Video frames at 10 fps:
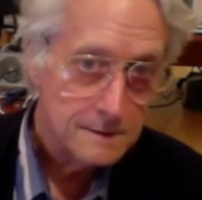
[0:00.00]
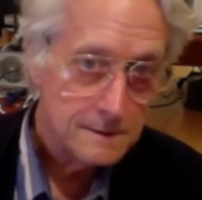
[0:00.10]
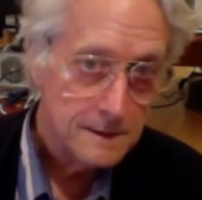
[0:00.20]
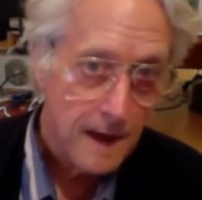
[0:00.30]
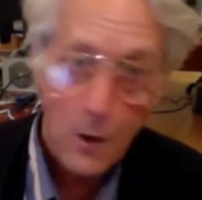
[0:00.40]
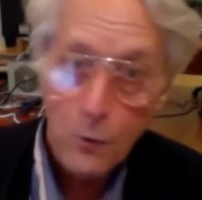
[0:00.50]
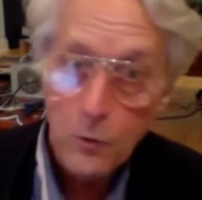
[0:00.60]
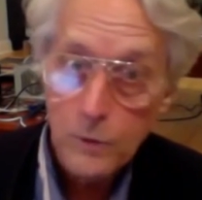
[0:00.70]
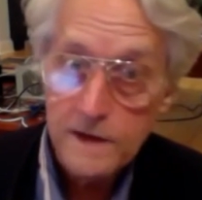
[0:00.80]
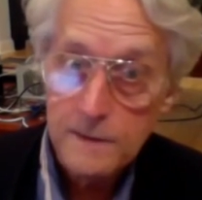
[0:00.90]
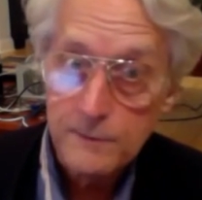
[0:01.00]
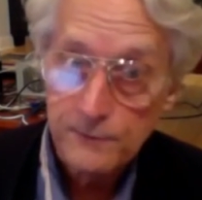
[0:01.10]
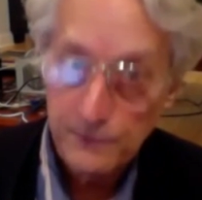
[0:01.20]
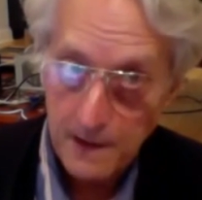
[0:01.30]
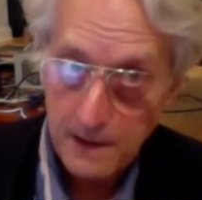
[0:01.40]
how will we keep
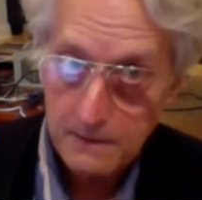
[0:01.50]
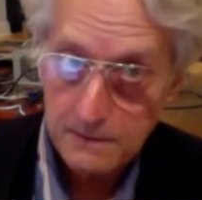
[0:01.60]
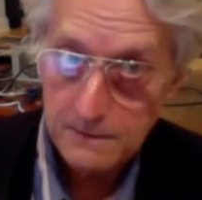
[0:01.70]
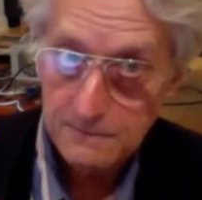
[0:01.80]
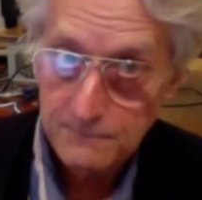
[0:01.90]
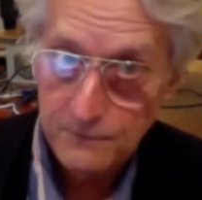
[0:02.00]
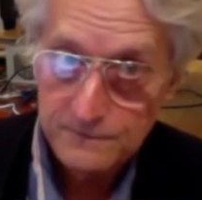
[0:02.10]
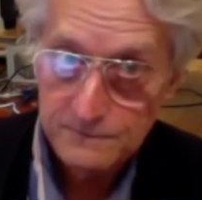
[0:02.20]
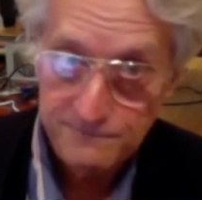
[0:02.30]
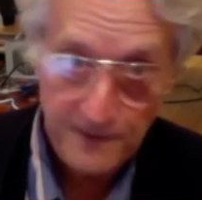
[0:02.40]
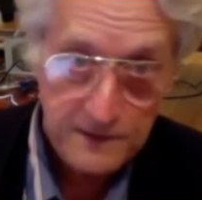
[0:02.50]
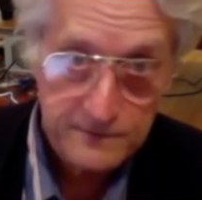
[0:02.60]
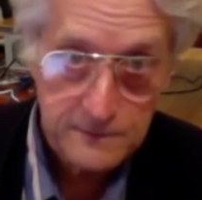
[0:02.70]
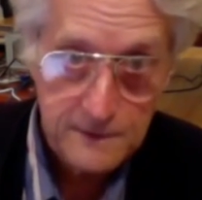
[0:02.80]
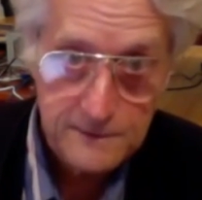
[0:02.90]
track of what files are
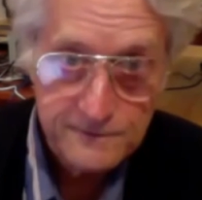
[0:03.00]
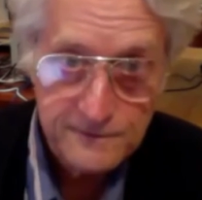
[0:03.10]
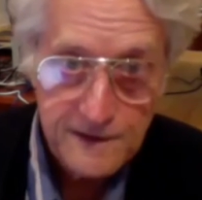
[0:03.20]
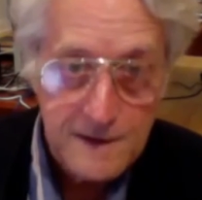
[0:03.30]
on this tape?